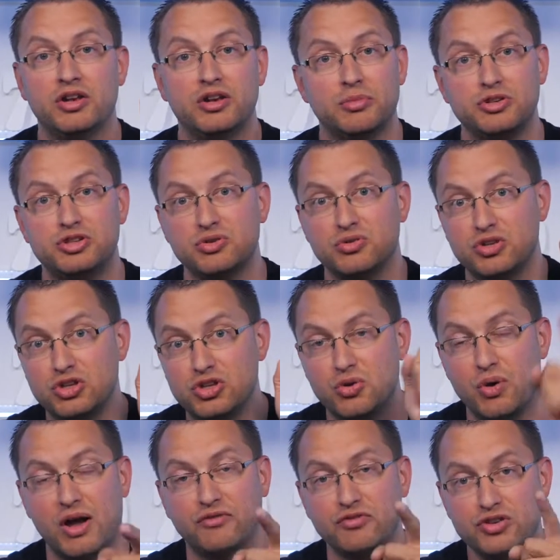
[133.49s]
Number two,
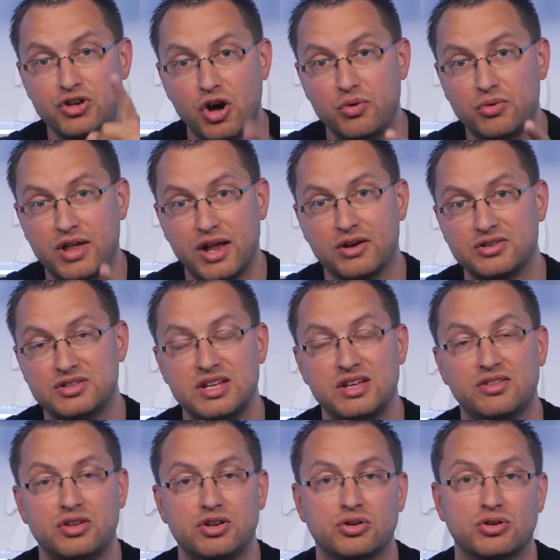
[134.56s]
you have no
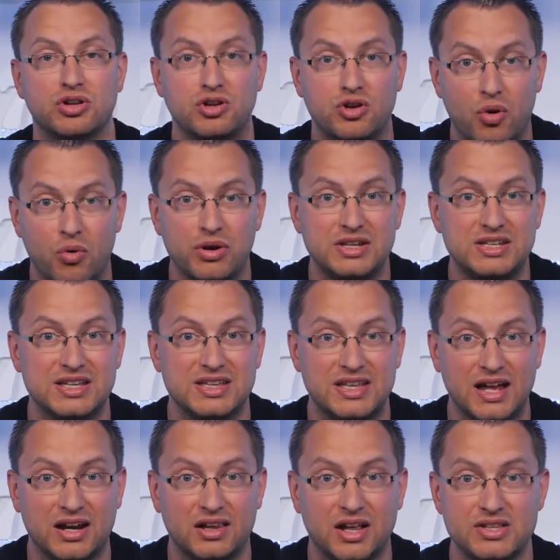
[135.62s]
guarantee that you're going to
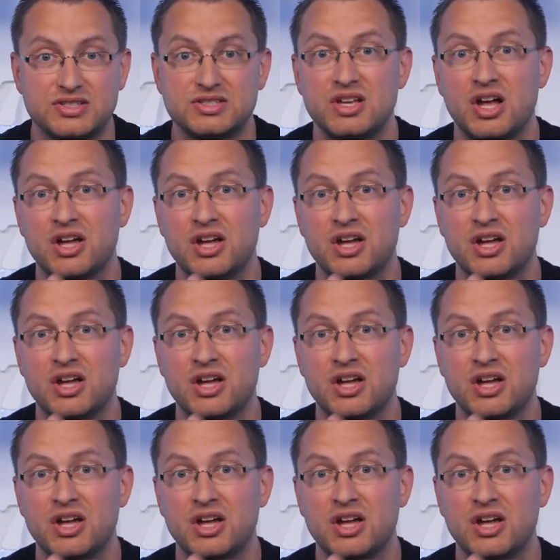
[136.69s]
get a license